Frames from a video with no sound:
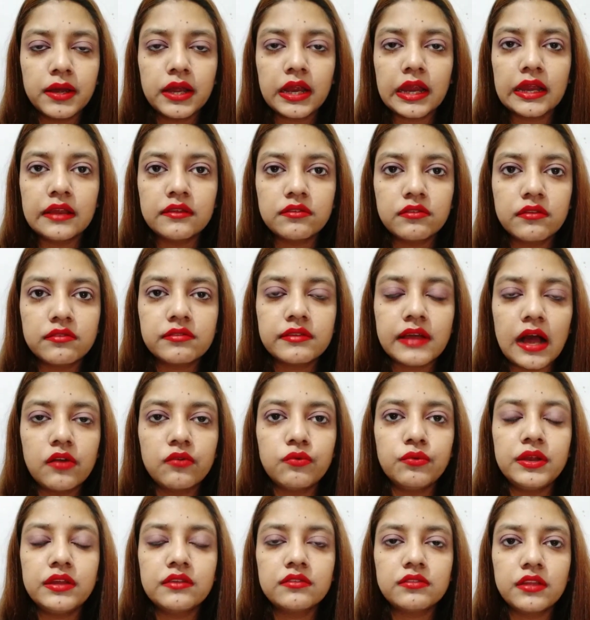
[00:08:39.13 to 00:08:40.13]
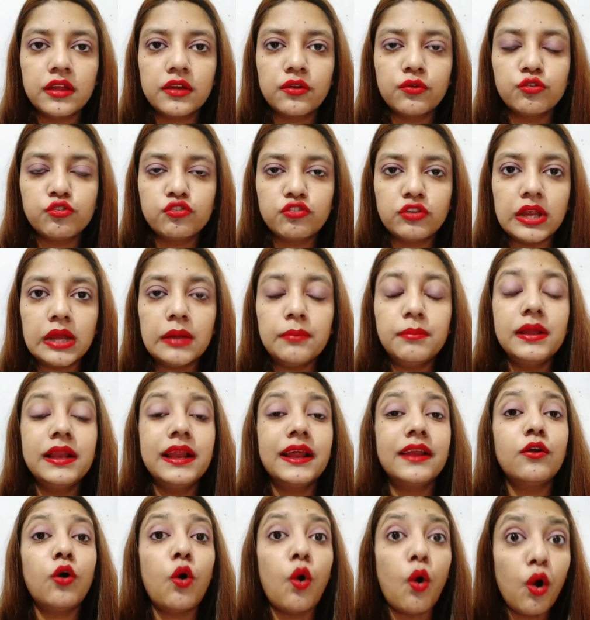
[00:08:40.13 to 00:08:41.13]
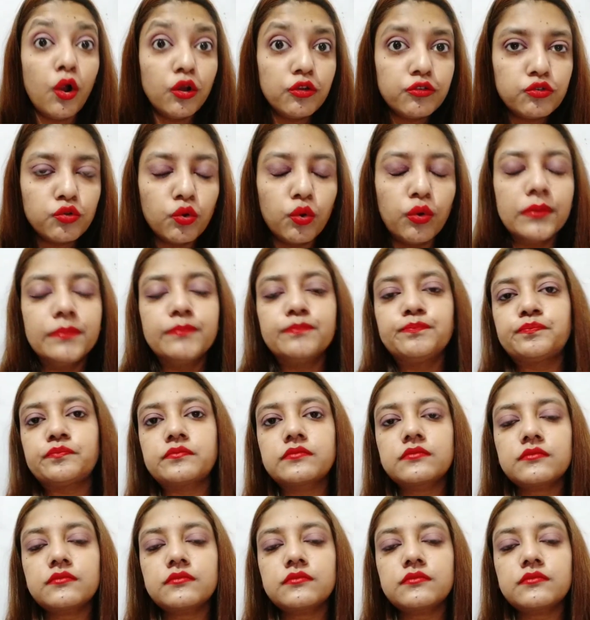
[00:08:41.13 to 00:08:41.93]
Again, the salary is negotiable, and also